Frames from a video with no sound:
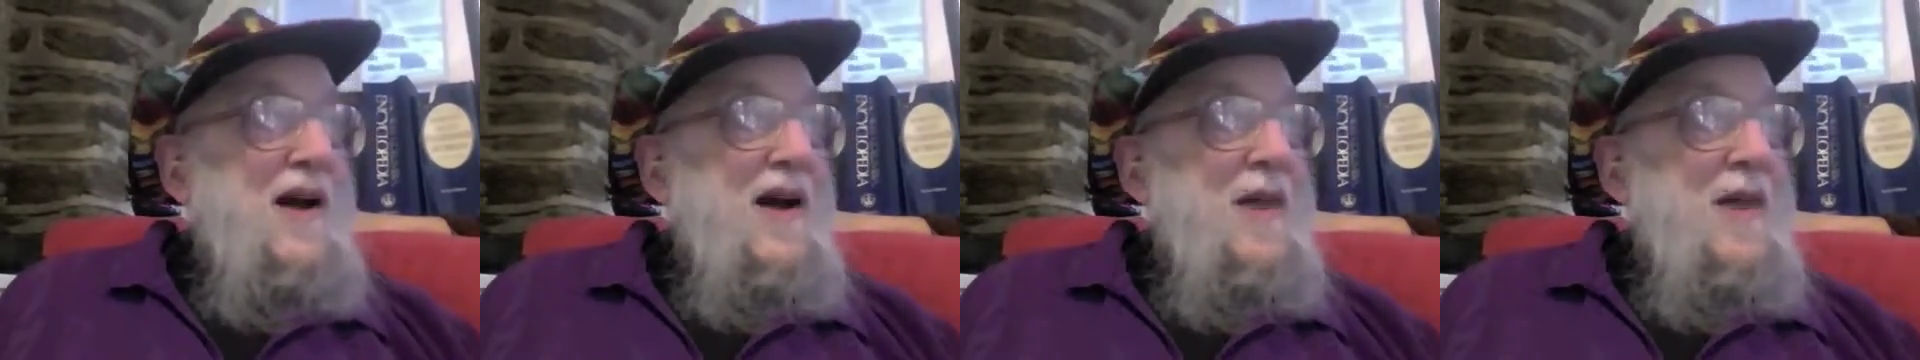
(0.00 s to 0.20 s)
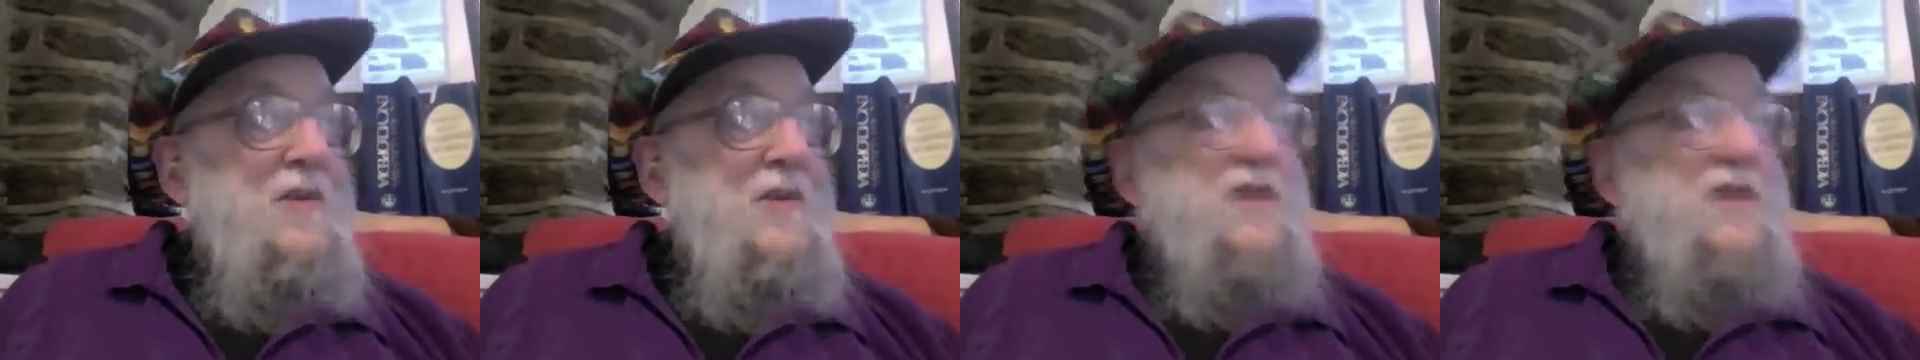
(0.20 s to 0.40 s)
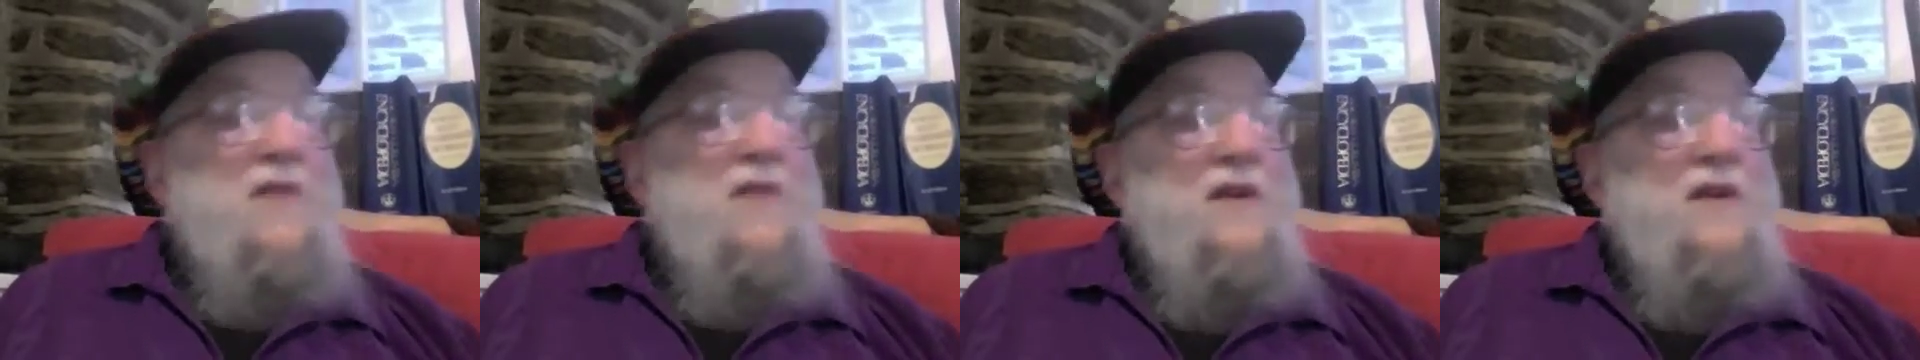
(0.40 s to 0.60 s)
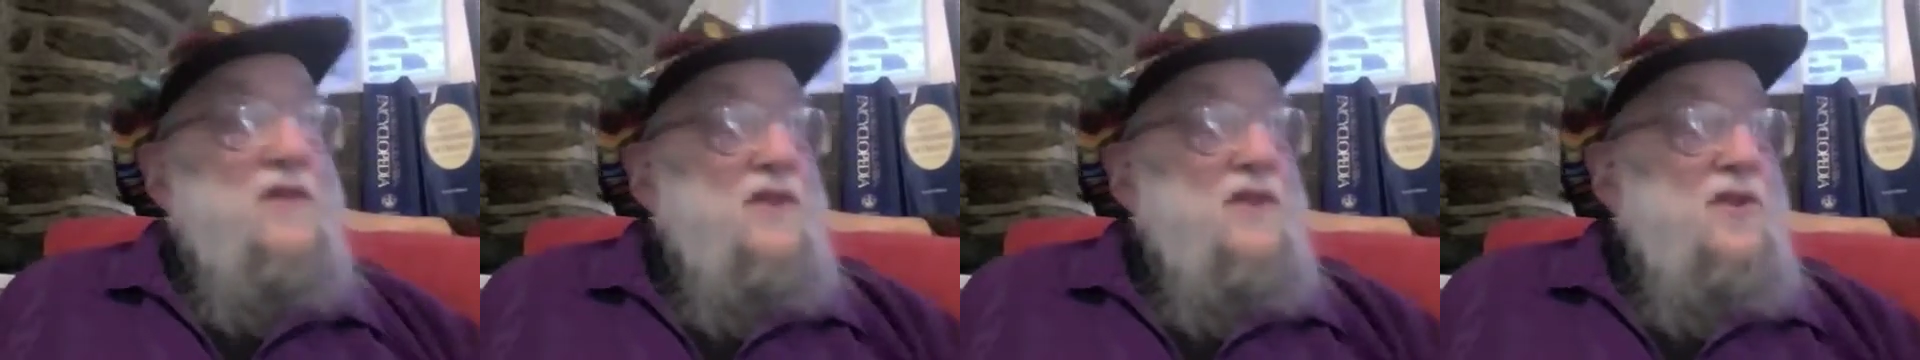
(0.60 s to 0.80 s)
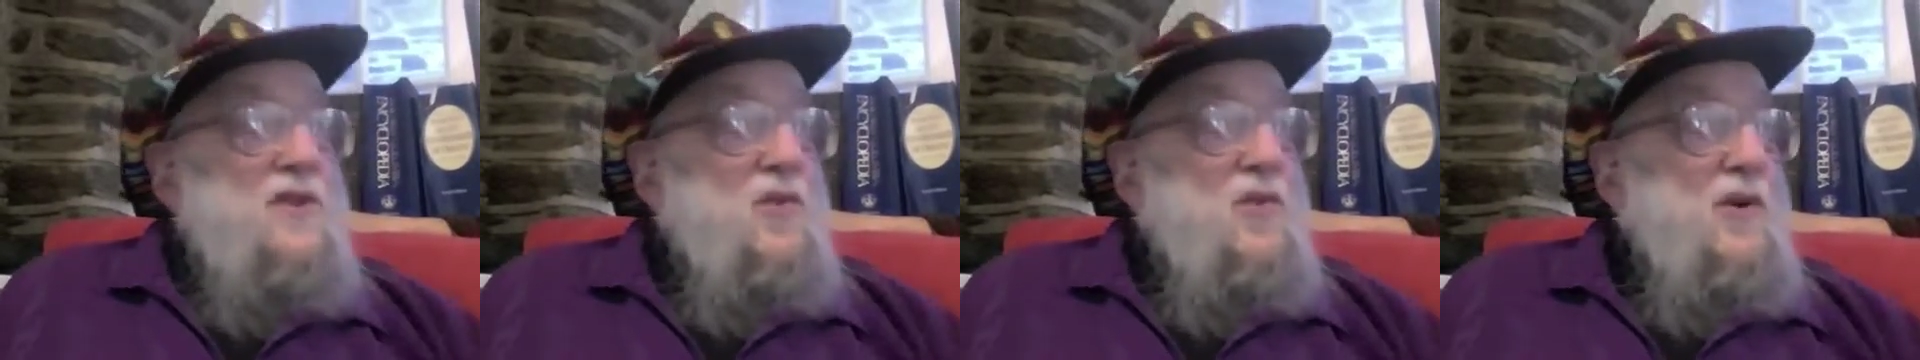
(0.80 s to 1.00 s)
I mean, like
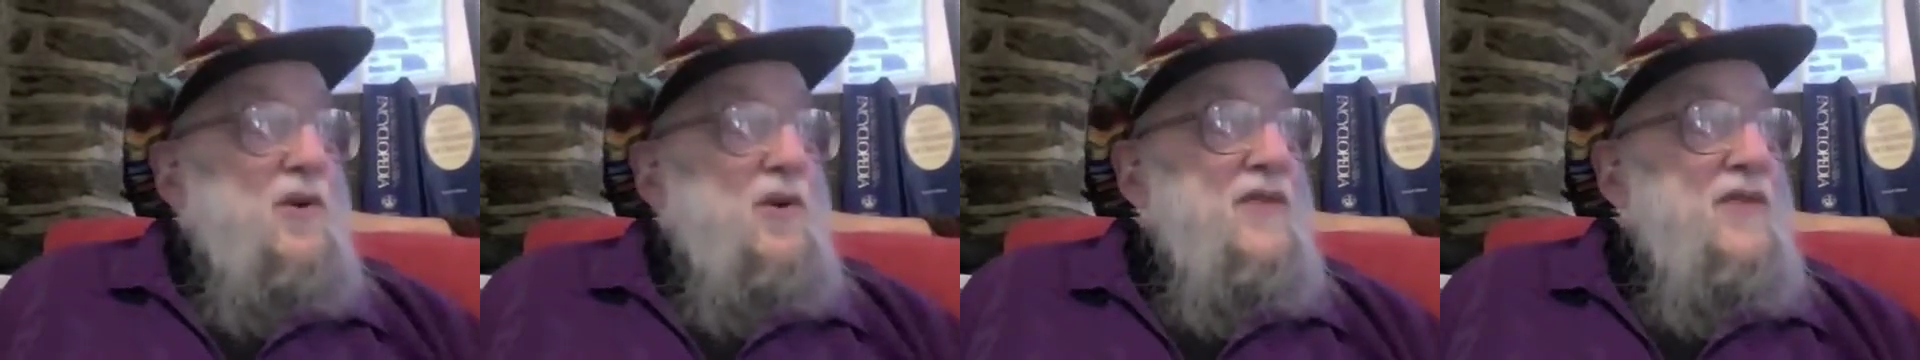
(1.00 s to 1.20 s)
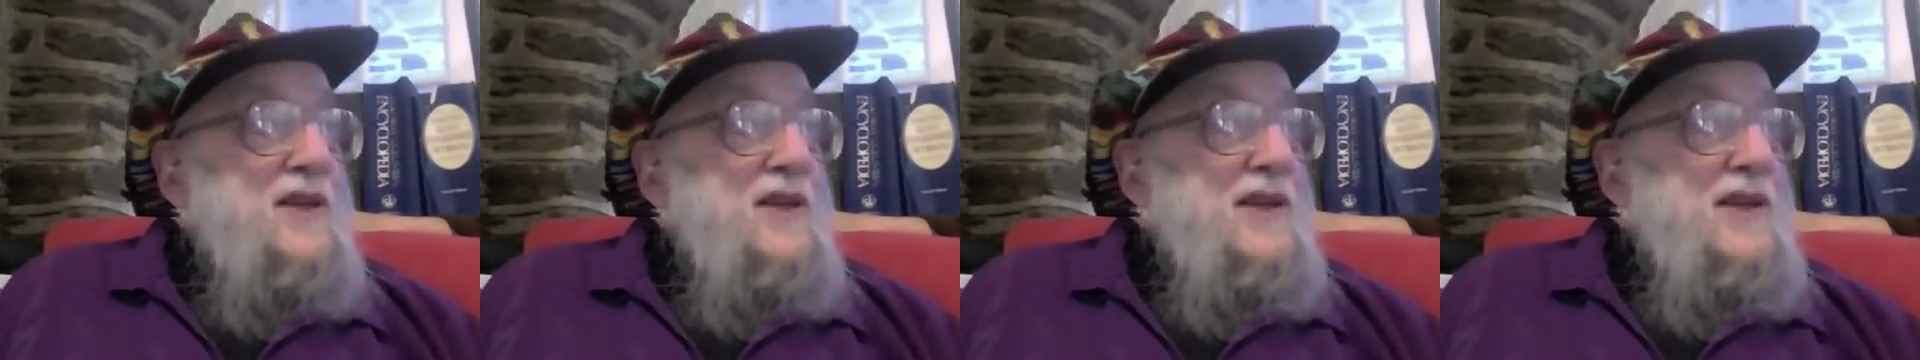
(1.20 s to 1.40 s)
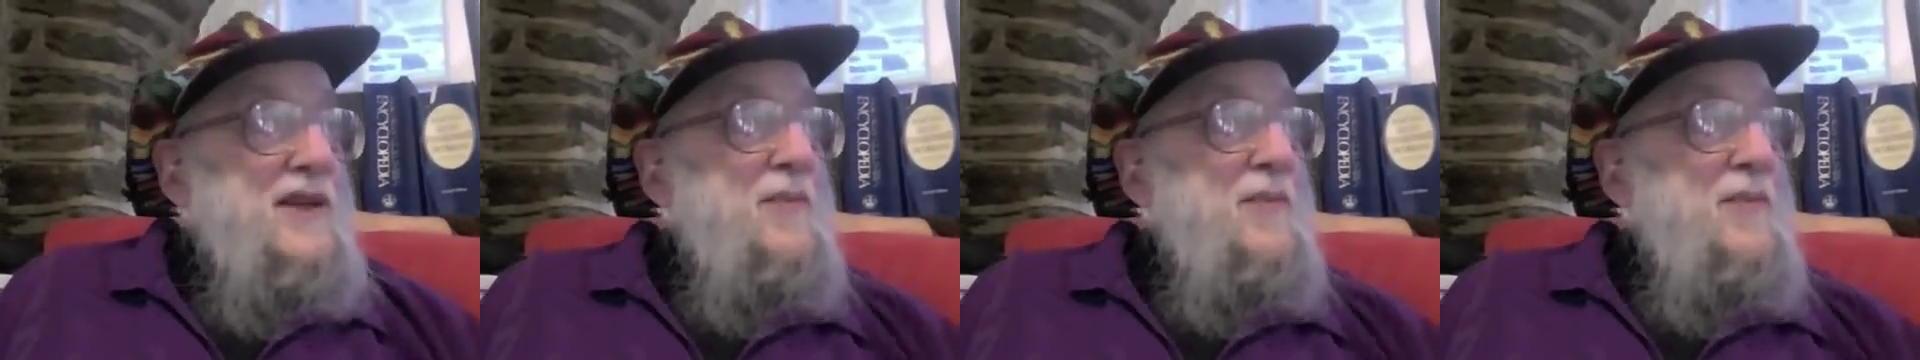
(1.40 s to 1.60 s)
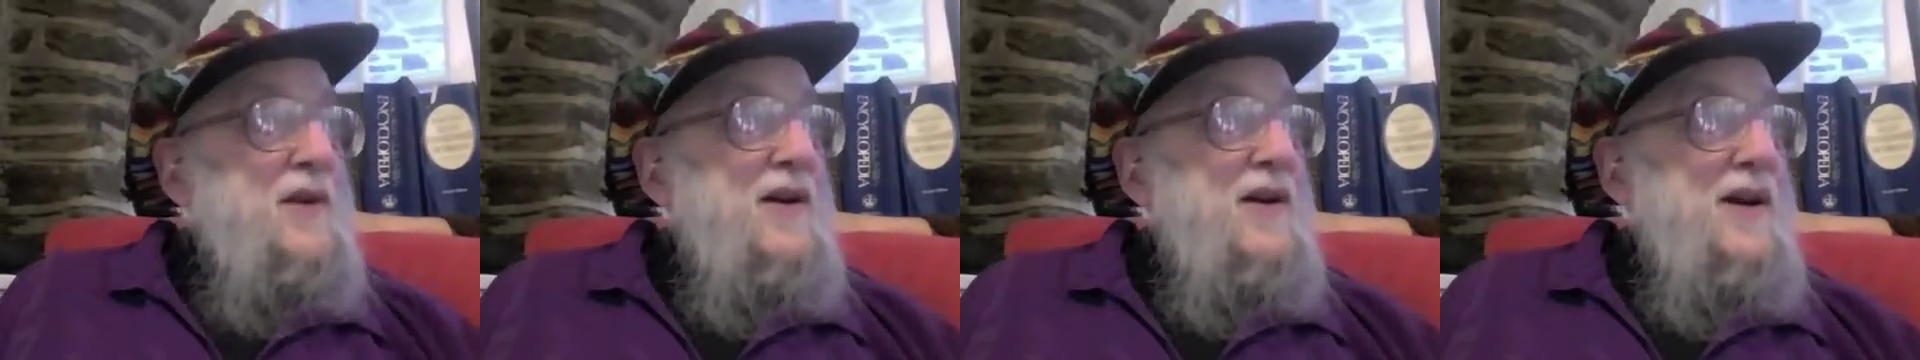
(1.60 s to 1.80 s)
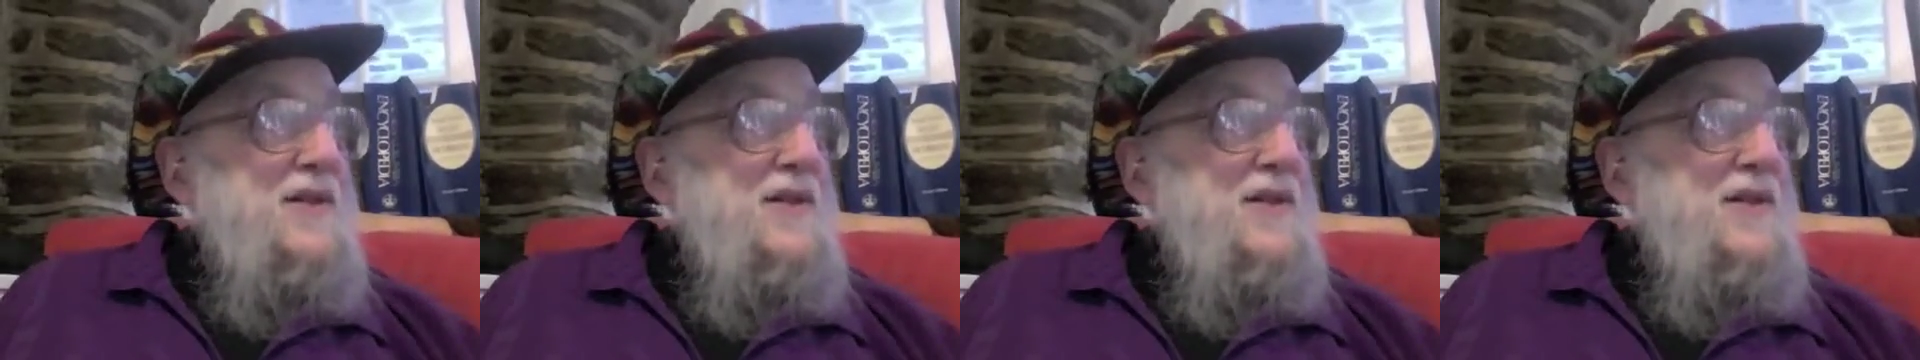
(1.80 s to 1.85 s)
the story of Akiba